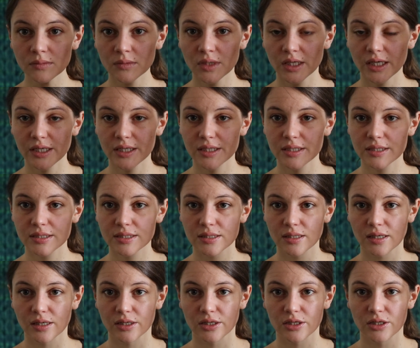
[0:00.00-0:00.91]
It is
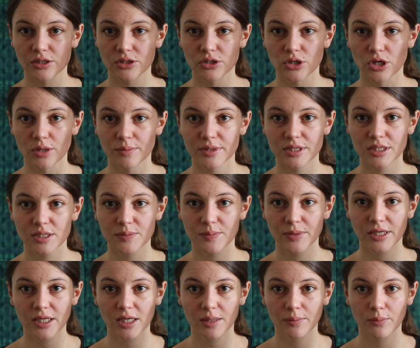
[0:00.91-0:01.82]
a
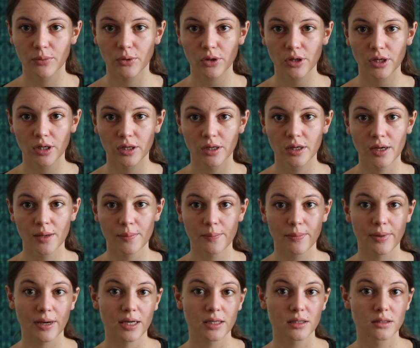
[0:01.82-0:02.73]
German-speaking book
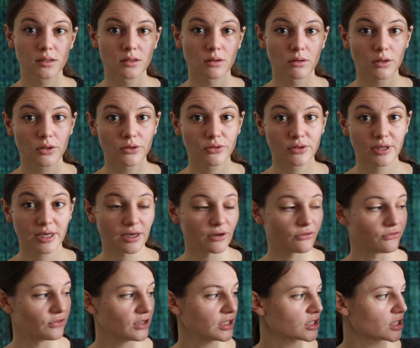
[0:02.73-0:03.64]
by Dorothea
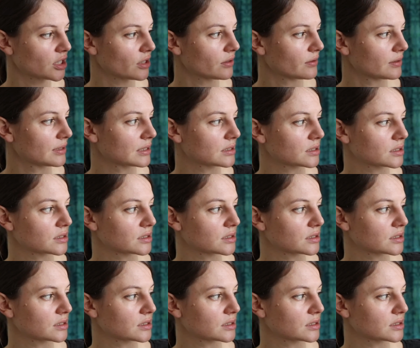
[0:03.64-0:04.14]
Fischer. It's